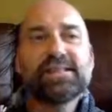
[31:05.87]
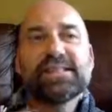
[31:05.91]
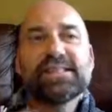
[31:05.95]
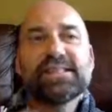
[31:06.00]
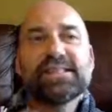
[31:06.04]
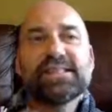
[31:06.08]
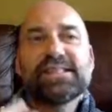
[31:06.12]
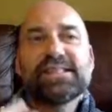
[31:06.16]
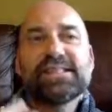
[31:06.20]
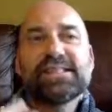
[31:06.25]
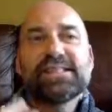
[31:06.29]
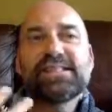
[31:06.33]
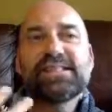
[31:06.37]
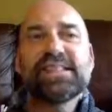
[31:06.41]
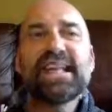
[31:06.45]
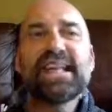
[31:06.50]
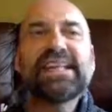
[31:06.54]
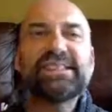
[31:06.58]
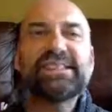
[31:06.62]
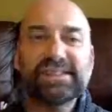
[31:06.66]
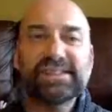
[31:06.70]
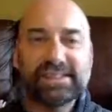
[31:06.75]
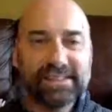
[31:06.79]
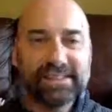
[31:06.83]
the
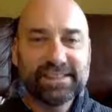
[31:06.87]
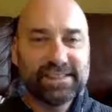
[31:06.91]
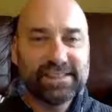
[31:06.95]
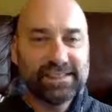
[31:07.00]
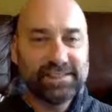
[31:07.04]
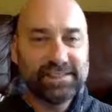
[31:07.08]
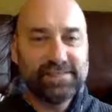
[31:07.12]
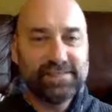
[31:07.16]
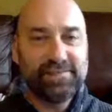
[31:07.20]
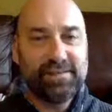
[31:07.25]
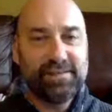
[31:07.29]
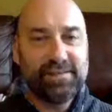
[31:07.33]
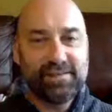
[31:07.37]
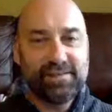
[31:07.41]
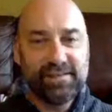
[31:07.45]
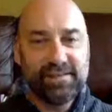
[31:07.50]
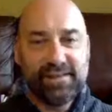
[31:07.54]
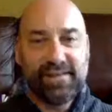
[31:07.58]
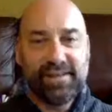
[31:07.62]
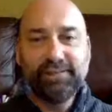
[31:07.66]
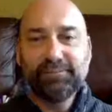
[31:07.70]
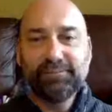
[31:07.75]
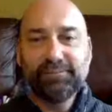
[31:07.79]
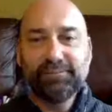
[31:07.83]
salaciousness of
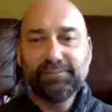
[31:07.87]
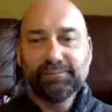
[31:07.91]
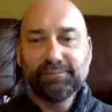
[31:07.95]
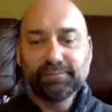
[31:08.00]
everything.